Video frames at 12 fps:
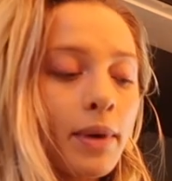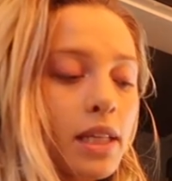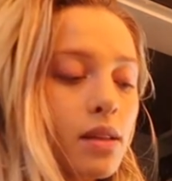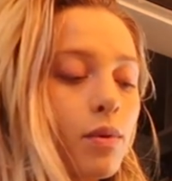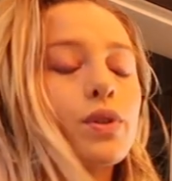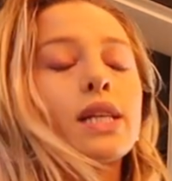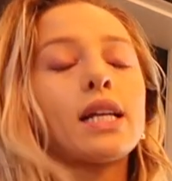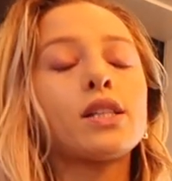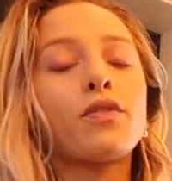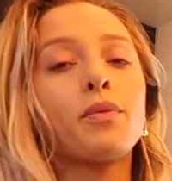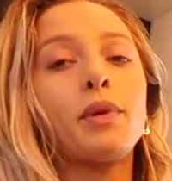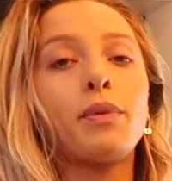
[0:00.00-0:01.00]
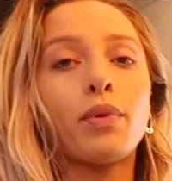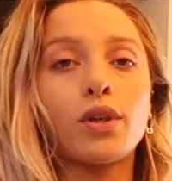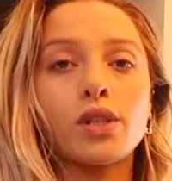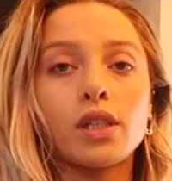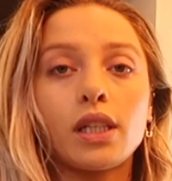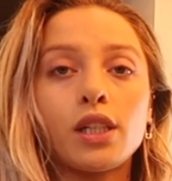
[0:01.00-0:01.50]
makes the most sense for me
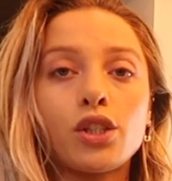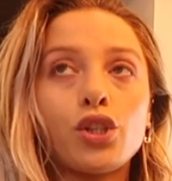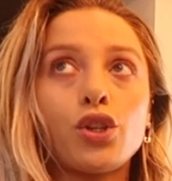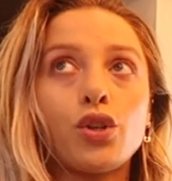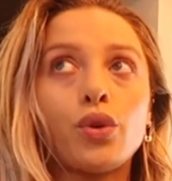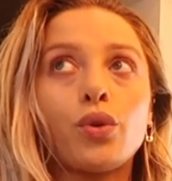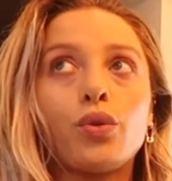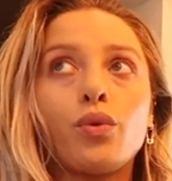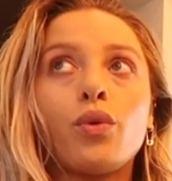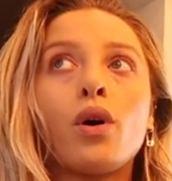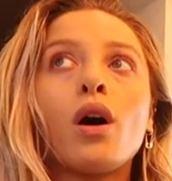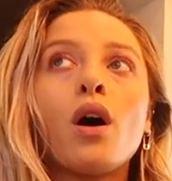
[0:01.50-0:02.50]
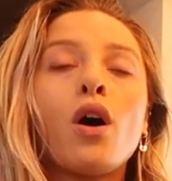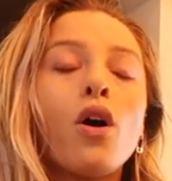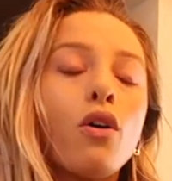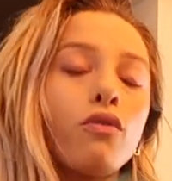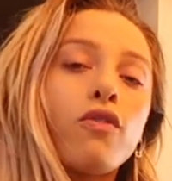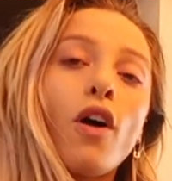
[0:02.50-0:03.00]
personally to
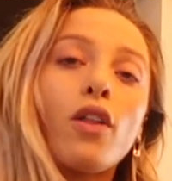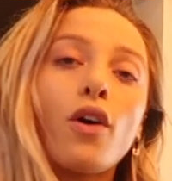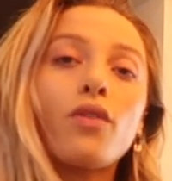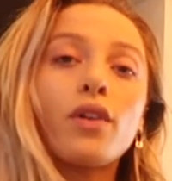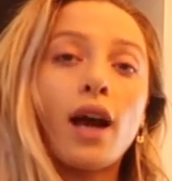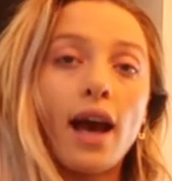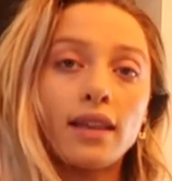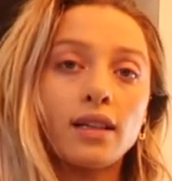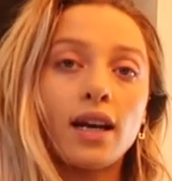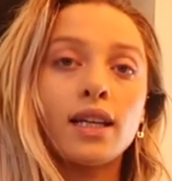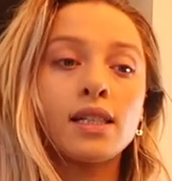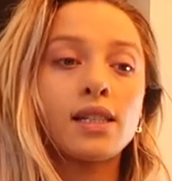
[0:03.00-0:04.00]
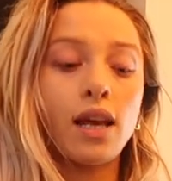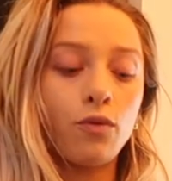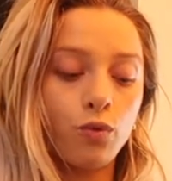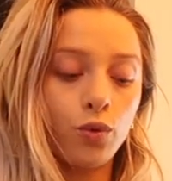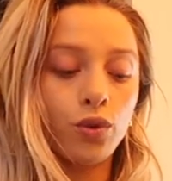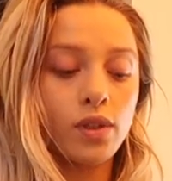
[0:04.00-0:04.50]
follow the guidelines
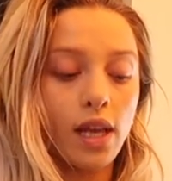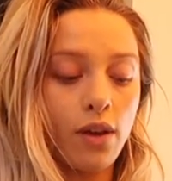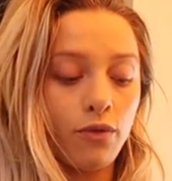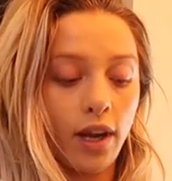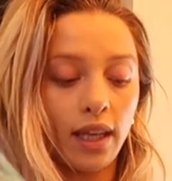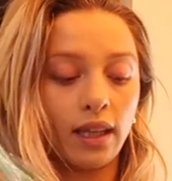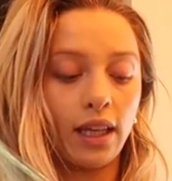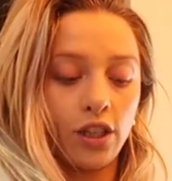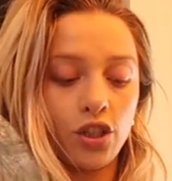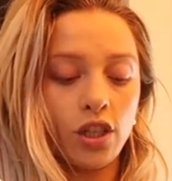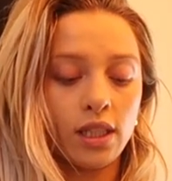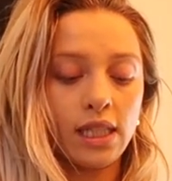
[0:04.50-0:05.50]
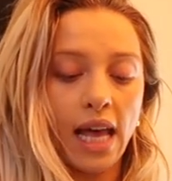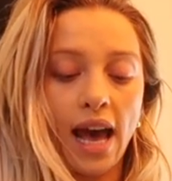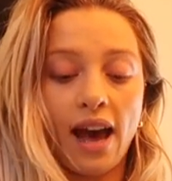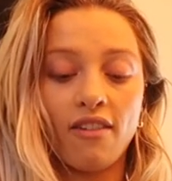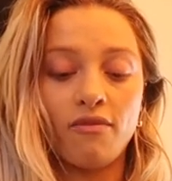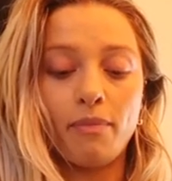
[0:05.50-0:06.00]
and rules and regulations that
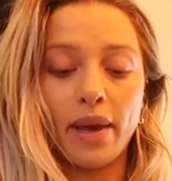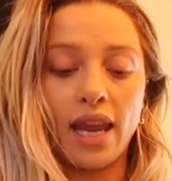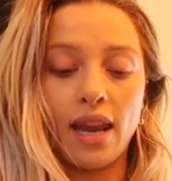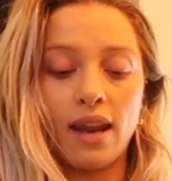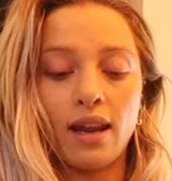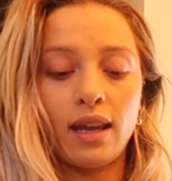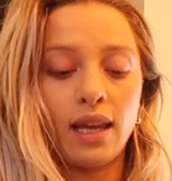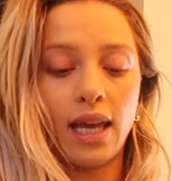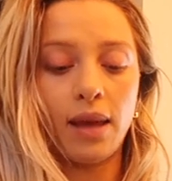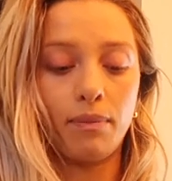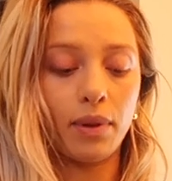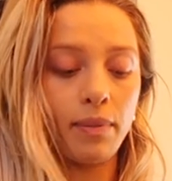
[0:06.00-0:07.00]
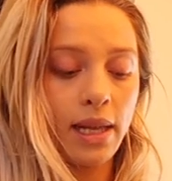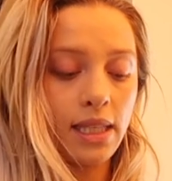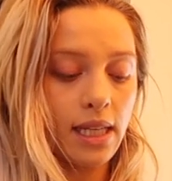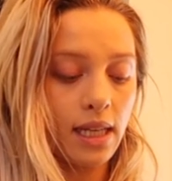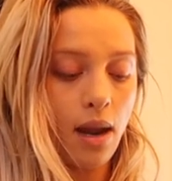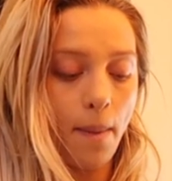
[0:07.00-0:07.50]
have been
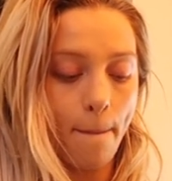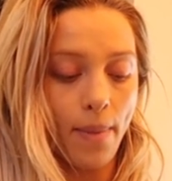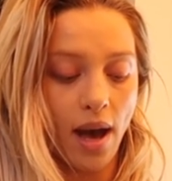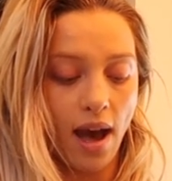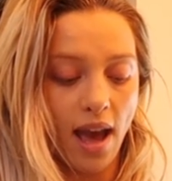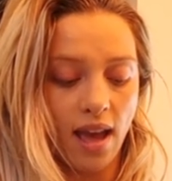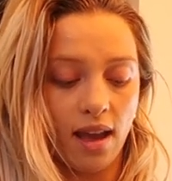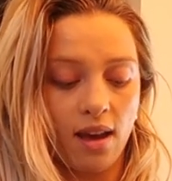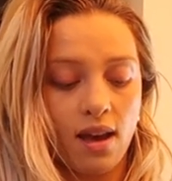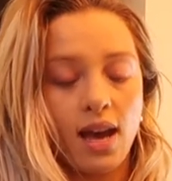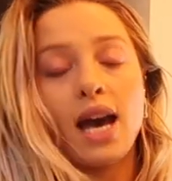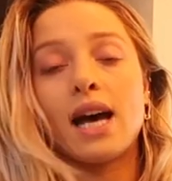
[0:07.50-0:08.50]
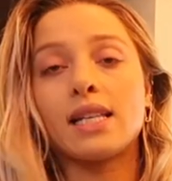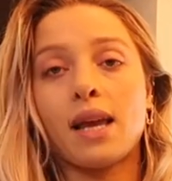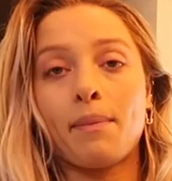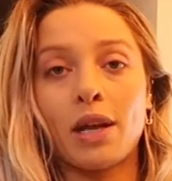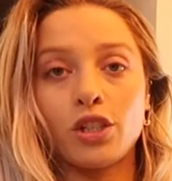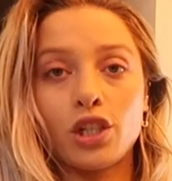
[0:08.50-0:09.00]
implemented by, as
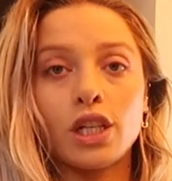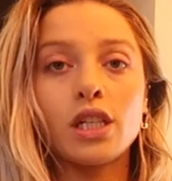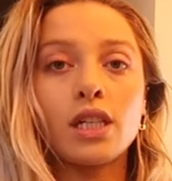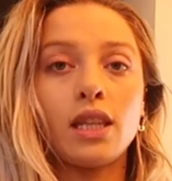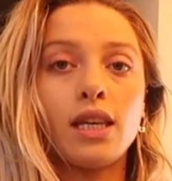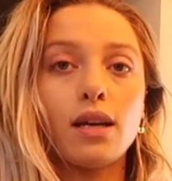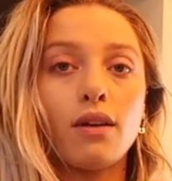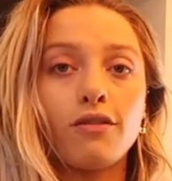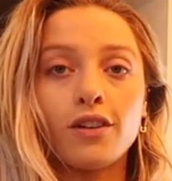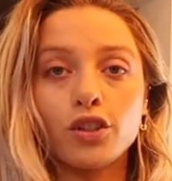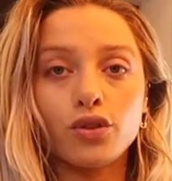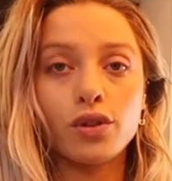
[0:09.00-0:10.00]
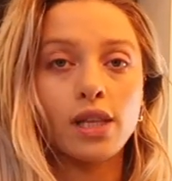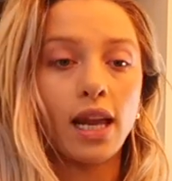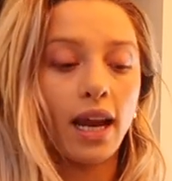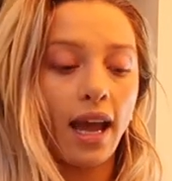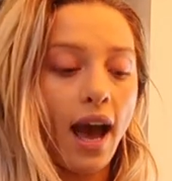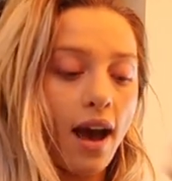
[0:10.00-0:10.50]
I mentioned, the officials that
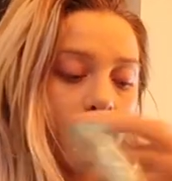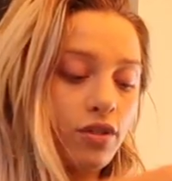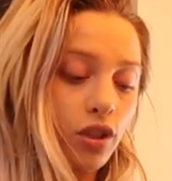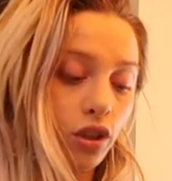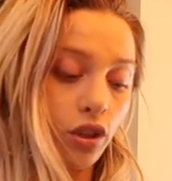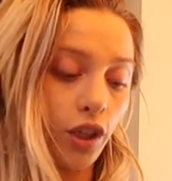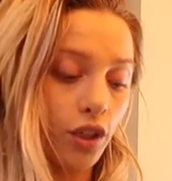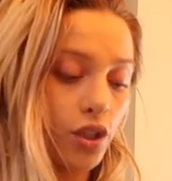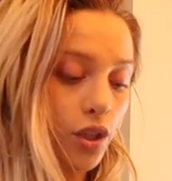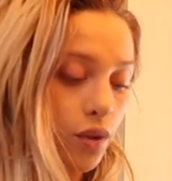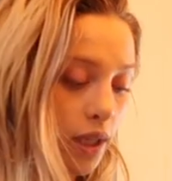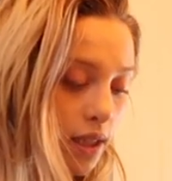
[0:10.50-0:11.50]
I have to look to